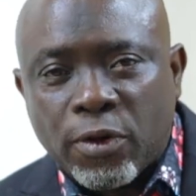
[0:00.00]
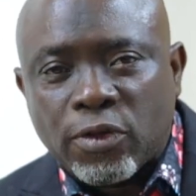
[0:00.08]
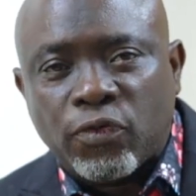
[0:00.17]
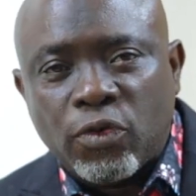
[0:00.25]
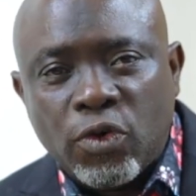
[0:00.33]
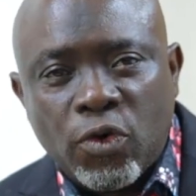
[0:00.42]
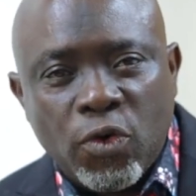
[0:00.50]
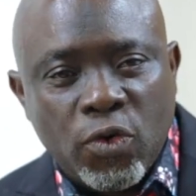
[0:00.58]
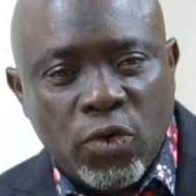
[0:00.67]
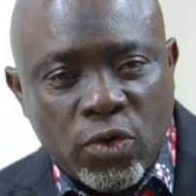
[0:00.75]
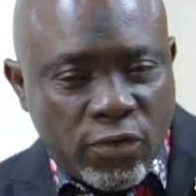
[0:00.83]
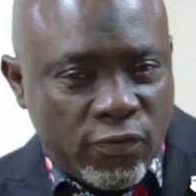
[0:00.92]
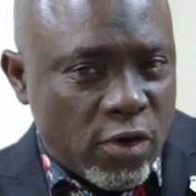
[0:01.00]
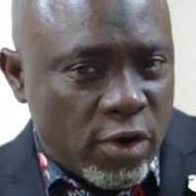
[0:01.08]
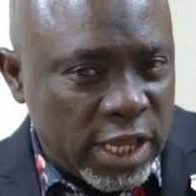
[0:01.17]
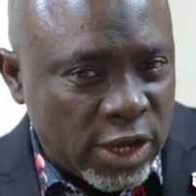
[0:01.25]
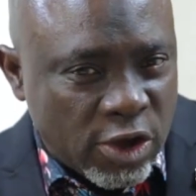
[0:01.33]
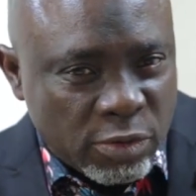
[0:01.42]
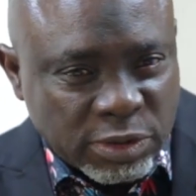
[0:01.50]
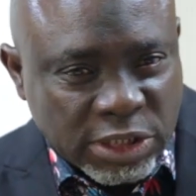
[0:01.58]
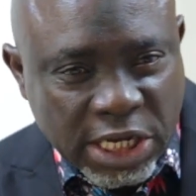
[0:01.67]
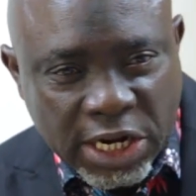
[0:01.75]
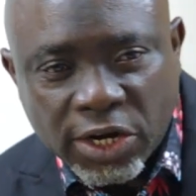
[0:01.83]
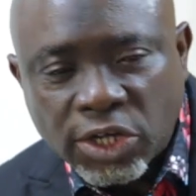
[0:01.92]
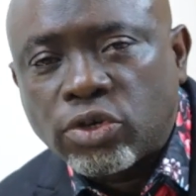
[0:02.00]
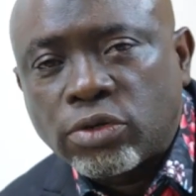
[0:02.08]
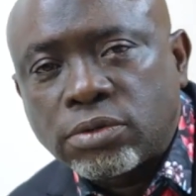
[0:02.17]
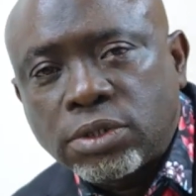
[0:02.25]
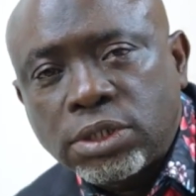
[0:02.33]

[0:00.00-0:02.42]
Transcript: portfolio for income generation.